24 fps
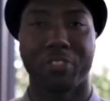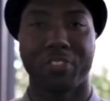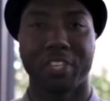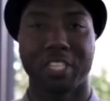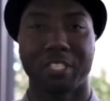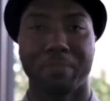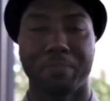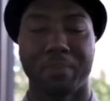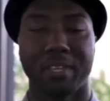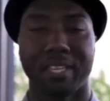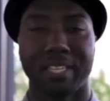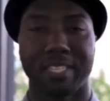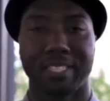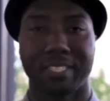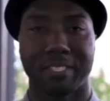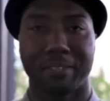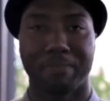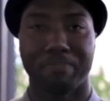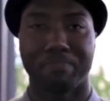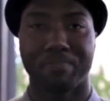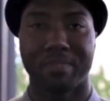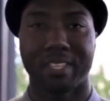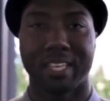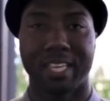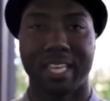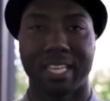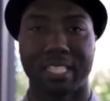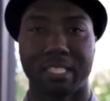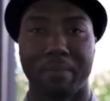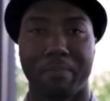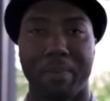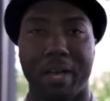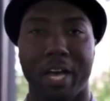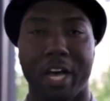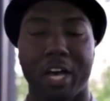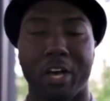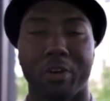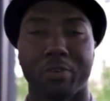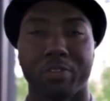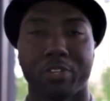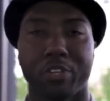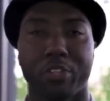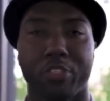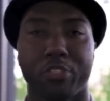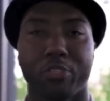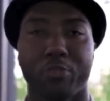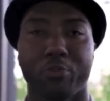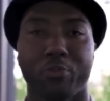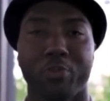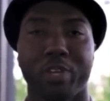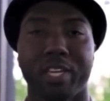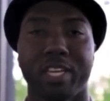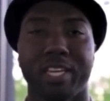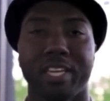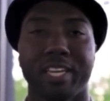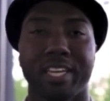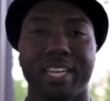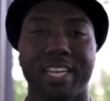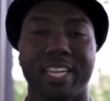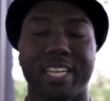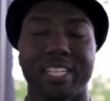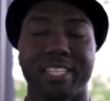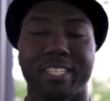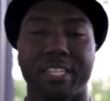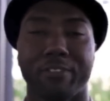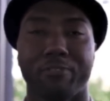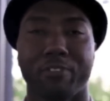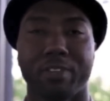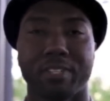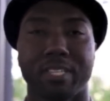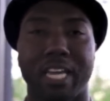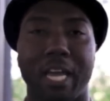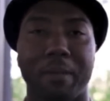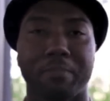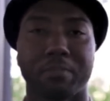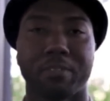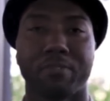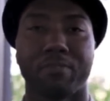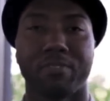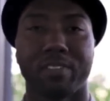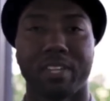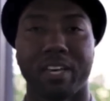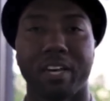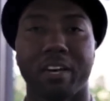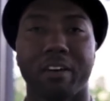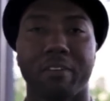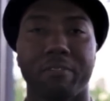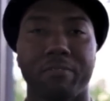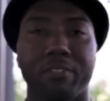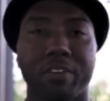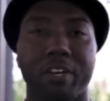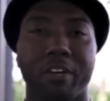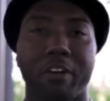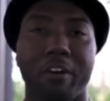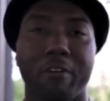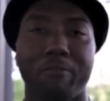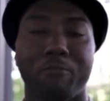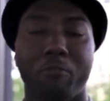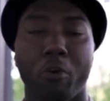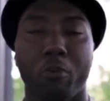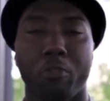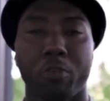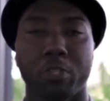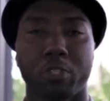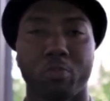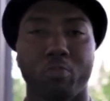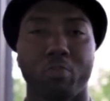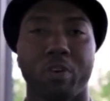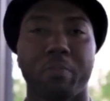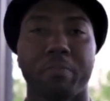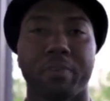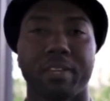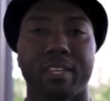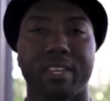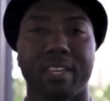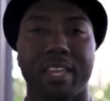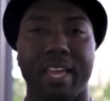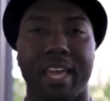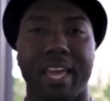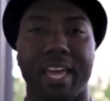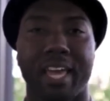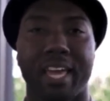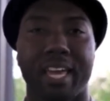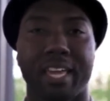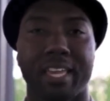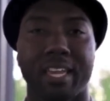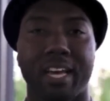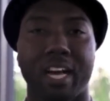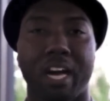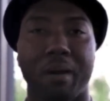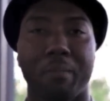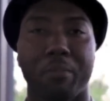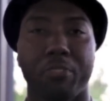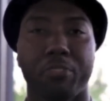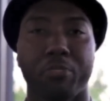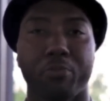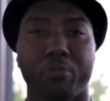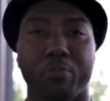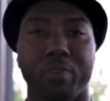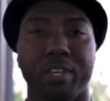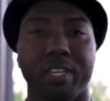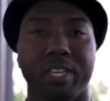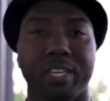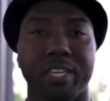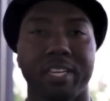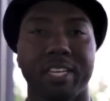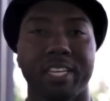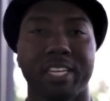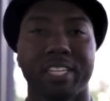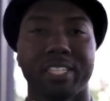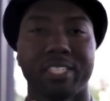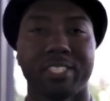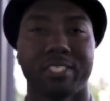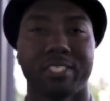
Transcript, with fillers: This piece is about three different types of love for this woman and three